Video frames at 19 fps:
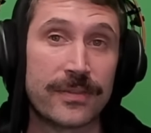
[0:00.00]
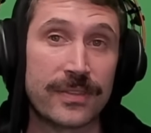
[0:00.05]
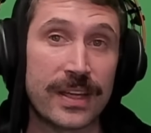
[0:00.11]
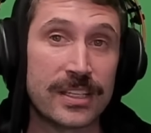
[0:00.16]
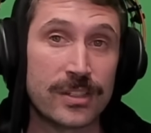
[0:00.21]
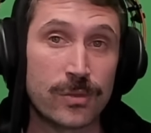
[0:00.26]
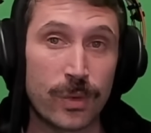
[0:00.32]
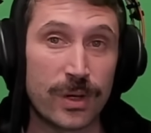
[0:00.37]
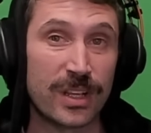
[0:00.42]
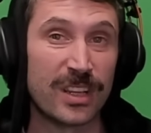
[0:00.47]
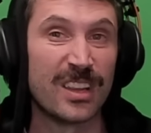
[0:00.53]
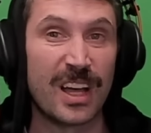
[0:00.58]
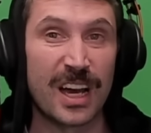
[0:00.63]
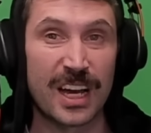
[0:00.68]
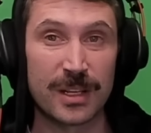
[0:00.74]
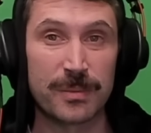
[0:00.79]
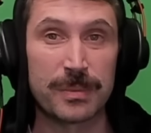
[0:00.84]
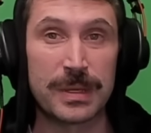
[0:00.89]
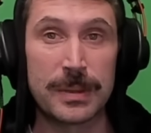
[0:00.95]
That is what a
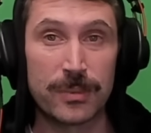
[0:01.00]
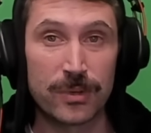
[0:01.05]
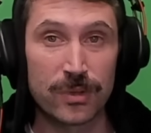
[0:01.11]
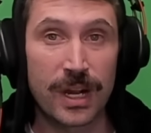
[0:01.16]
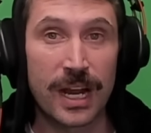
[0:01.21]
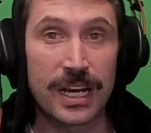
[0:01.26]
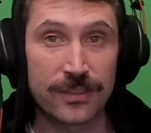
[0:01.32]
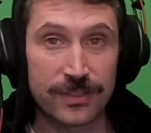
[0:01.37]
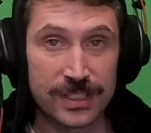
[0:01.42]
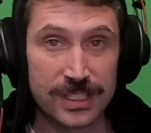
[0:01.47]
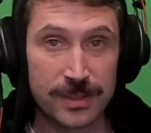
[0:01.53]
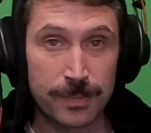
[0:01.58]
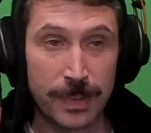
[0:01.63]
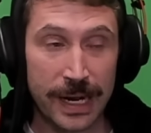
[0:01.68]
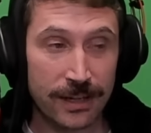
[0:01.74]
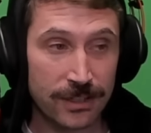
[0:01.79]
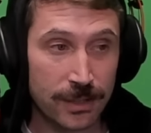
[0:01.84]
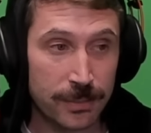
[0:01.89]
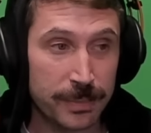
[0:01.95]
lot of people kind of
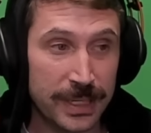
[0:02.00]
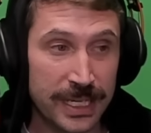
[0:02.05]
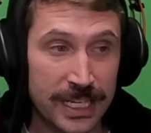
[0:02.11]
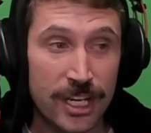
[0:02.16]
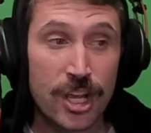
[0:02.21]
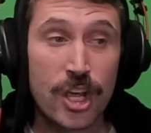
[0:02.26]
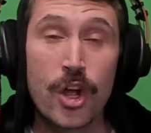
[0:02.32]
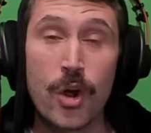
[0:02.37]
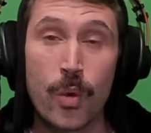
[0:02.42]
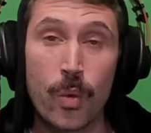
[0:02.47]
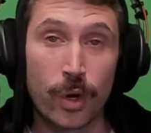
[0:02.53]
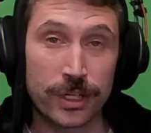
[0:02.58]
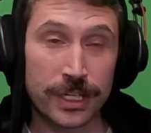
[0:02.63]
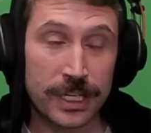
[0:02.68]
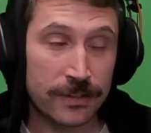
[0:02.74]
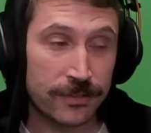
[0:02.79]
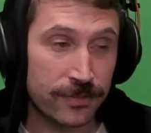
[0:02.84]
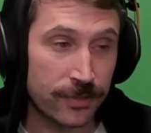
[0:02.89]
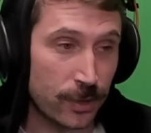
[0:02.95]
aspire to be,
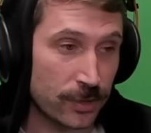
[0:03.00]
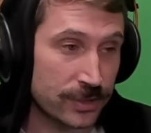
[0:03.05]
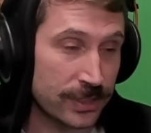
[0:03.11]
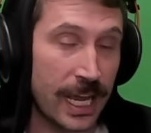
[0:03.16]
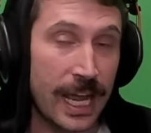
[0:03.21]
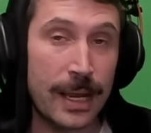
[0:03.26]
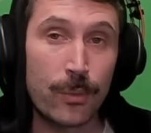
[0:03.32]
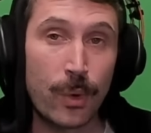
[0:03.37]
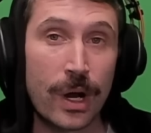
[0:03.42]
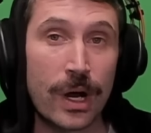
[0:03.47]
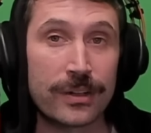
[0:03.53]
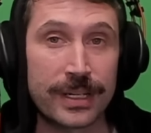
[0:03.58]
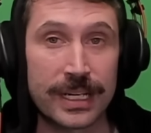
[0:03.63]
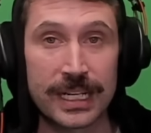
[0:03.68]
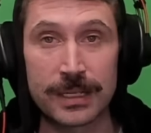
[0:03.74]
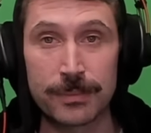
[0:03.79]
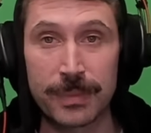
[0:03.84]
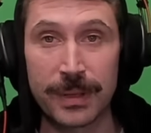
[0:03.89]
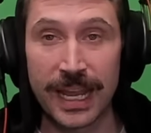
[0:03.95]
working full time while
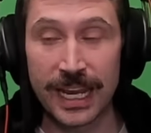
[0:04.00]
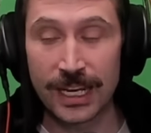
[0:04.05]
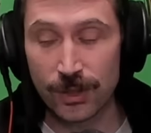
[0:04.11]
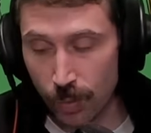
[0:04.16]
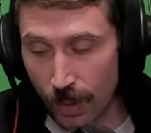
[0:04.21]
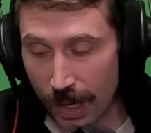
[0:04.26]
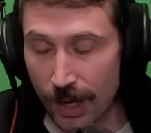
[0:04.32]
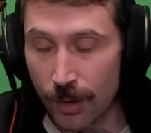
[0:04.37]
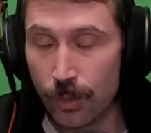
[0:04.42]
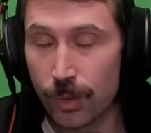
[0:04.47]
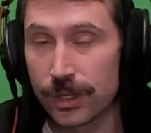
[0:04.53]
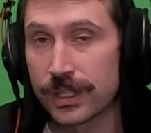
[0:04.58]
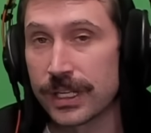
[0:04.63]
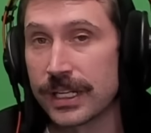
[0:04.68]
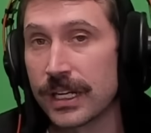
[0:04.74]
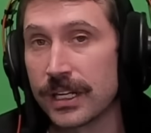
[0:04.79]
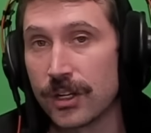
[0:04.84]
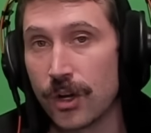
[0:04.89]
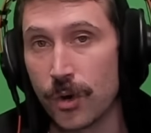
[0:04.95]
getting paid, while
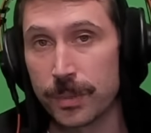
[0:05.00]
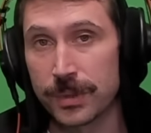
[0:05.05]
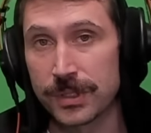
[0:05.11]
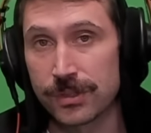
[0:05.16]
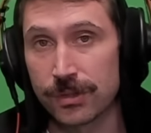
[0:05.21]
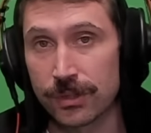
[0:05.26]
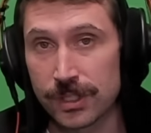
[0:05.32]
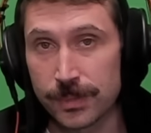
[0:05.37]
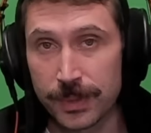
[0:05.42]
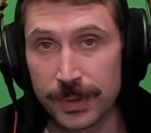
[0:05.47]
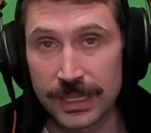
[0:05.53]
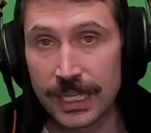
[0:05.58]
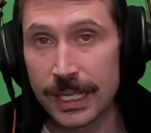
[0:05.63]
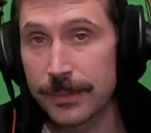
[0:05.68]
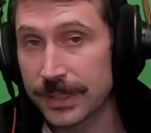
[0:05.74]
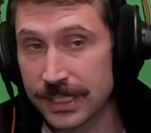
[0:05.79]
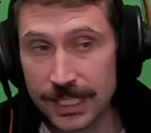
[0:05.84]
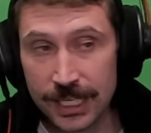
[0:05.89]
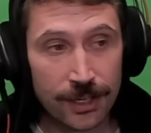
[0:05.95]
working on open source. But let
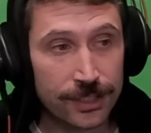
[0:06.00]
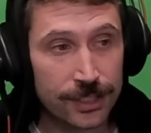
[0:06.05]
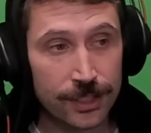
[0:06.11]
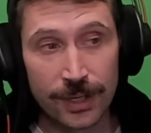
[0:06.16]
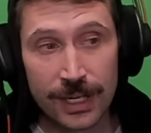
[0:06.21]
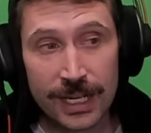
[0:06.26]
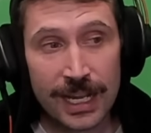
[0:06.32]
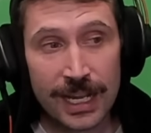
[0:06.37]
me tell you, uh,